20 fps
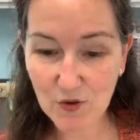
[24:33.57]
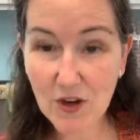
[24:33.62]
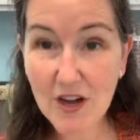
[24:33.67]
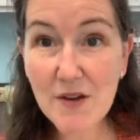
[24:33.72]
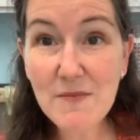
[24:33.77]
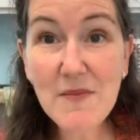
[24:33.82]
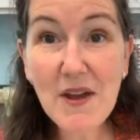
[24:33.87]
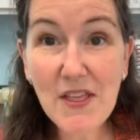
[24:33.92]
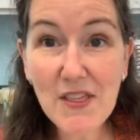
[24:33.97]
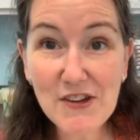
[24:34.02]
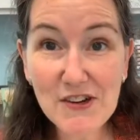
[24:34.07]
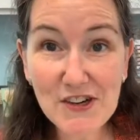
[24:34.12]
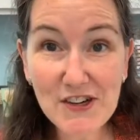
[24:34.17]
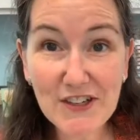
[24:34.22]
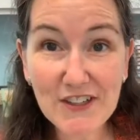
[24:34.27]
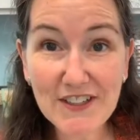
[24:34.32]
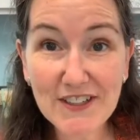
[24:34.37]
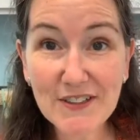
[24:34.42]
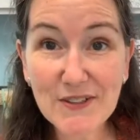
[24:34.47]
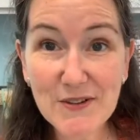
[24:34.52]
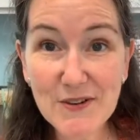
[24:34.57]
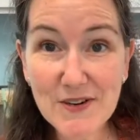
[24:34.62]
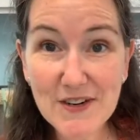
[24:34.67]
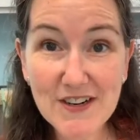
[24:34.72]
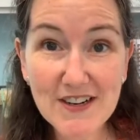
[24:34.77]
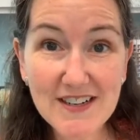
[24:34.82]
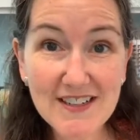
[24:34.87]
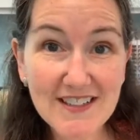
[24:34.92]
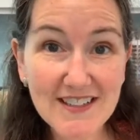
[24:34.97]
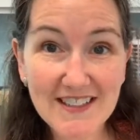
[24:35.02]
grandmother,
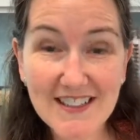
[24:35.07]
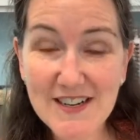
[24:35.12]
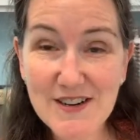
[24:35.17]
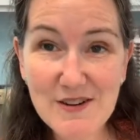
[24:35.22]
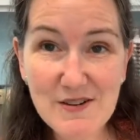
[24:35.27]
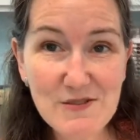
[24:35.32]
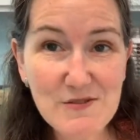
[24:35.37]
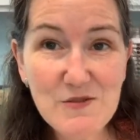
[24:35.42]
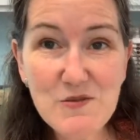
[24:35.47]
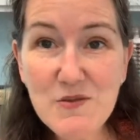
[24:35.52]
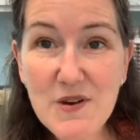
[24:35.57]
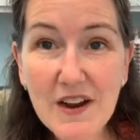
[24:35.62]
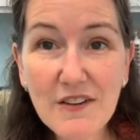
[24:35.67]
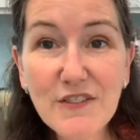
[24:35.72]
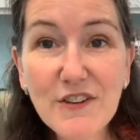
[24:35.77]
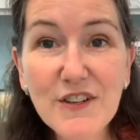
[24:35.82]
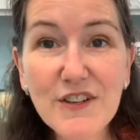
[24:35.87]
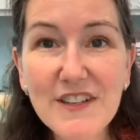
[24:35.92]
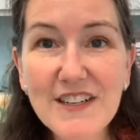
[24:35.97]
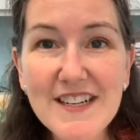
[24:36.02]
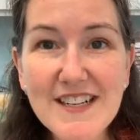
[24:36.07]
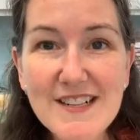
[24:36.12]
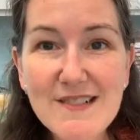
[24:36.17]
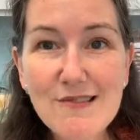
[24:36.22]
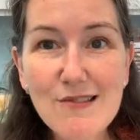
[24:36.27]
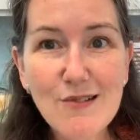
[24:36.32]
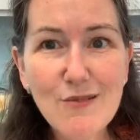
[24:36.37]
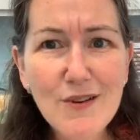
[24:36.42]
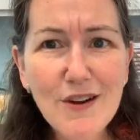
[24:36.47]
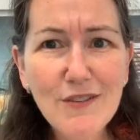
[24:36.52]
your, you know, whoever
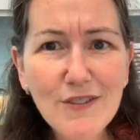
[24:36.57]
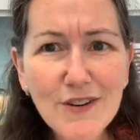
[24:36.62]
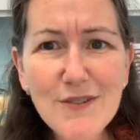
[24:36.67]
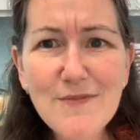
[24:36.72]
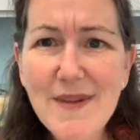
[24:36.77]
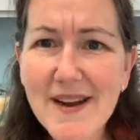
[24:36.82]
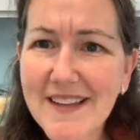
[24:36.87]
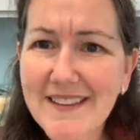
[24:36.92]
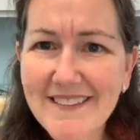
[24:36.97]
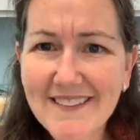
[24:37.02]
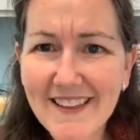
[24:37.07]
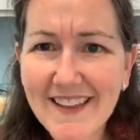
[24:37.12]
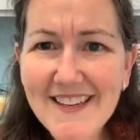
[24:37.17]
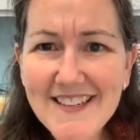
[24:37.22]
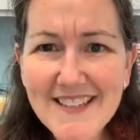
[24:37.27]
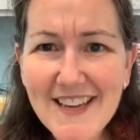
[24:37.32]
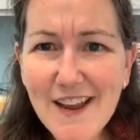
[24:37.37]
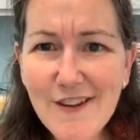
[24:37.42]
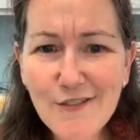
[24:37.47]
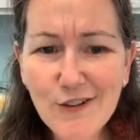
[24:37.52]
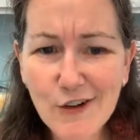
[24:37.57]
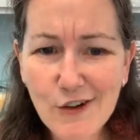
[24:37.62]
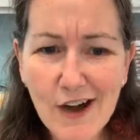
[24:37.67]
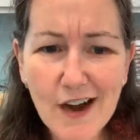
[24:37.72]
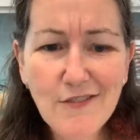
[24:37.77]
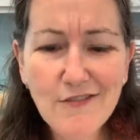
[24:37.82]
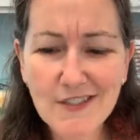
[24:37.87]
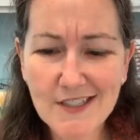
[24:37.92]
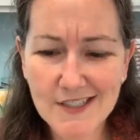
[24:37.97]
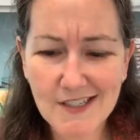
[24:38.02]
might like to have a
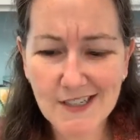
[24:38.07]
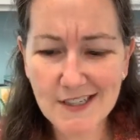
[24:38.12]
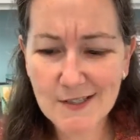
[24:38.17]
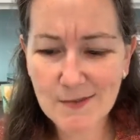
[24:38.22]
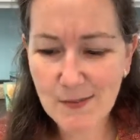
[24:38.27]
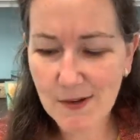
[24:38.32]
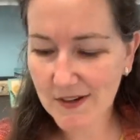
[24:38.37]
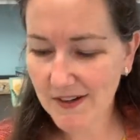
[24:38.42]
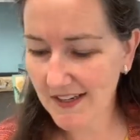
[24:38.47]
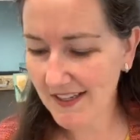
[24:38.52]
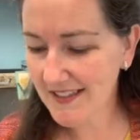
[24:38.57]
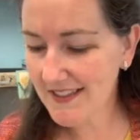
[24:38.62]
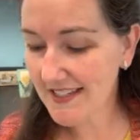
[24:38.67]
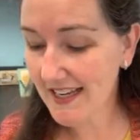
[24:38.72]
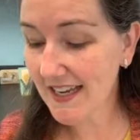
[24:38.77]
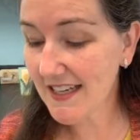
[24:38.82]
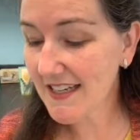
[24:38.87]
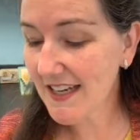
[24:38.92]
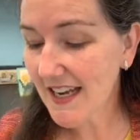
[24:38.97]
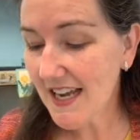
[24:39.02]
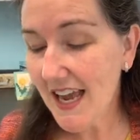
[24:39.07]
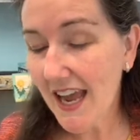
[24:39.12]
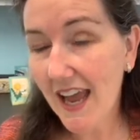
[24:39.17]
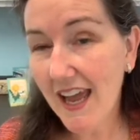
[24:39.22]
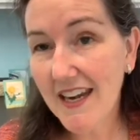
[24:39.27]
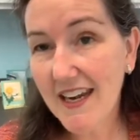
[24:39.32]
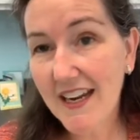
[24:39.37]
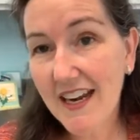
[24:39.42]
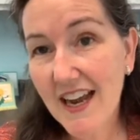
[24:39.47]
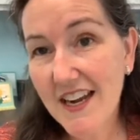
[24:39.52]
crafting experience. And
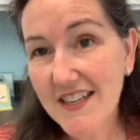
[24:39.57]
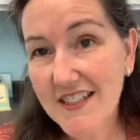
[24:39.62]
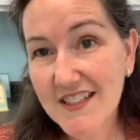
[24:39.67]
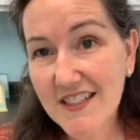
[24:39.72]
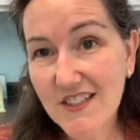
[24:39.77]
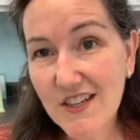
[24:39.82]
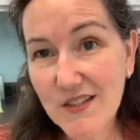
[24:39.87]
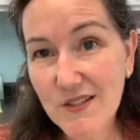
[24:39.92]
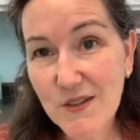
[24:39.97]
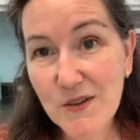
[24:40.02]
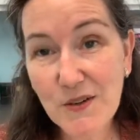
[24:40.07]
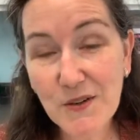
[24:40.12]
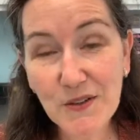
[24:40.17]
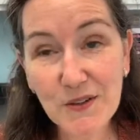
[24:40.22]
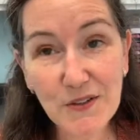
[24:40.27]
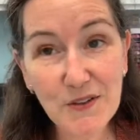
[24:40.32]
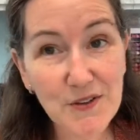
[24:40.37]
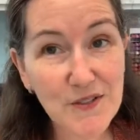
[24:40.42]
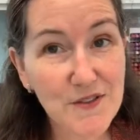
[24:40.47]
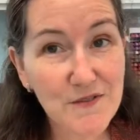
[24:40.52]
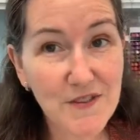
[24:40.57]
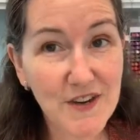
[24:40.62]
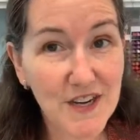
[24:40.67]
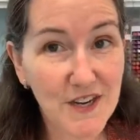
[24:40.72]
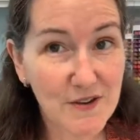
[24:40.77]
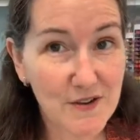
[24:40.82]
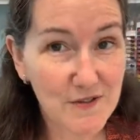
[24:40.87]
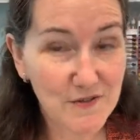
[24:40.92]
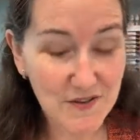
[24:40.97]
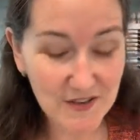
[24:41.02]
I kind of suggested earlier in the
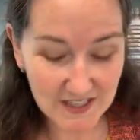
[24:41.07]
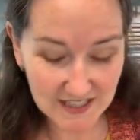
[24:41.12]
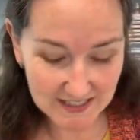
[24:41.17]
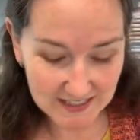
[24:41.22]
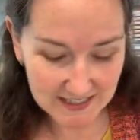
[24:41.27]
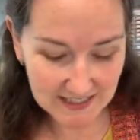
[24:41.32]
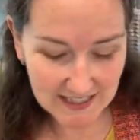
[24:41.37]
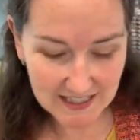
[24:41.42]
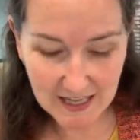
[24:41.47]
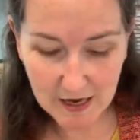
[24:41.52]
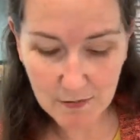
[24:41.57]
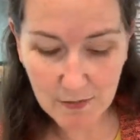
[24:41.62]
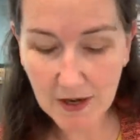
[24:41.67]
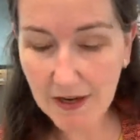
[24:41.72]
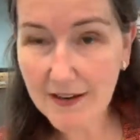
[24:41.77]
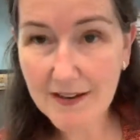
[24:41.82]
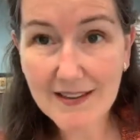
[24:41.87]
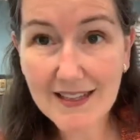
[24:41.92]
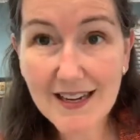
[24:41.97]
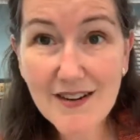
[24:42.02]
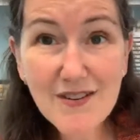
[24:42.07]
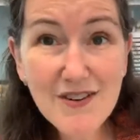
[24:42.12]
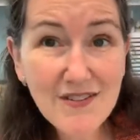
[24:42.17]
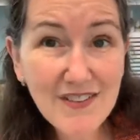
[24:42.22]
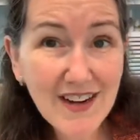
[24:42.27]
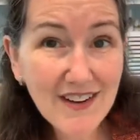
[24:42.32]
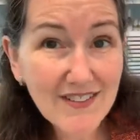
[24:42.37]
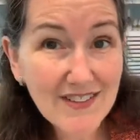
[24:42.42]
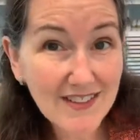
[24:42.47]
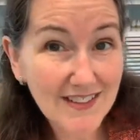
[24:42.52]
video, if you didn't see that part, they don't
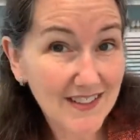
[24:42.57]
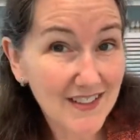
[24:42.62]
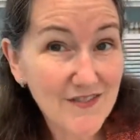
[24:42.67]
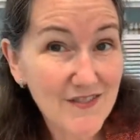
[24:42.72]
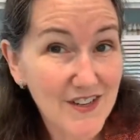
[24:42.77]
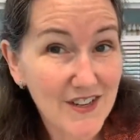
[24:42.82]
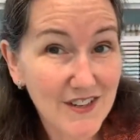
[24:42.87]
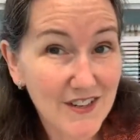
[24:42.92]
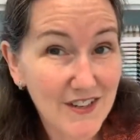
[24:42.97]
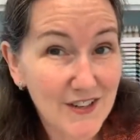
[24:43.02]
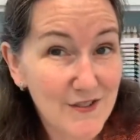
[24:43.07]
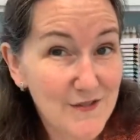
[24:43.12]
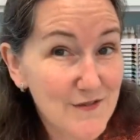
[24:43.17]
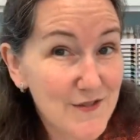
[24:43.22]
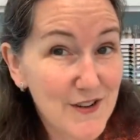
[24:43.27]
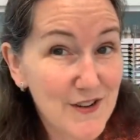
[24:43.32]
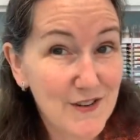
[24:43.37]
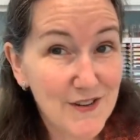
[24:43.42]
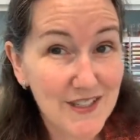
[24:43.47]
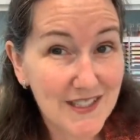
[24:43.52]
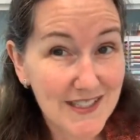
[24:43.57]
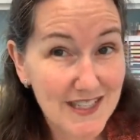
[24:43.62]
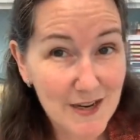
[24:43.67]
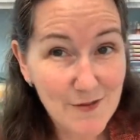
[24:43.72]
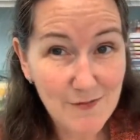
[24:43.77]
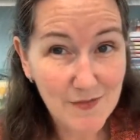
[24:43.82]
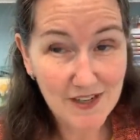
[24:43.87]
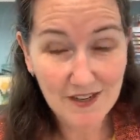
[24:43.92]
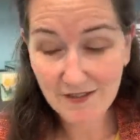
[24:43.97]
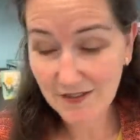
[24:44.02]
even have to live near you for you to
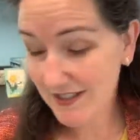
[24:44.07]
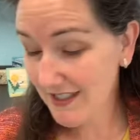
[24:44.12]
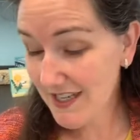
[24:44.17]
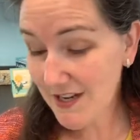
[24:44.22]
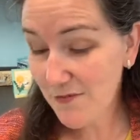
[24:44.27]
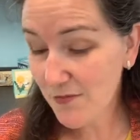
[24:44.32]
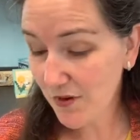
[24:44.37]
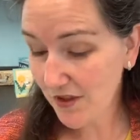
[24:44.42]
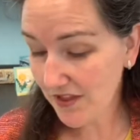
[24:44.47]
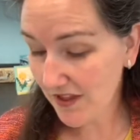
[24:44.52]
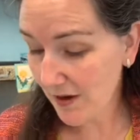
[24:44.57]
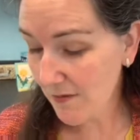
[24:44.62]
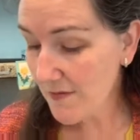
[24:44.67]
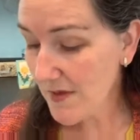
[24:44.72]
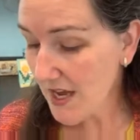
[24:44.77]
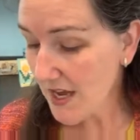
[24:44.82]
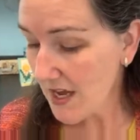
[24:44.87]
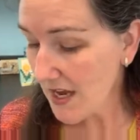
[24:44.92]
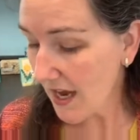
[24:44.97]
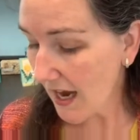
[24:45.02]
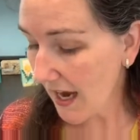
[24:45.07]
stamp with them,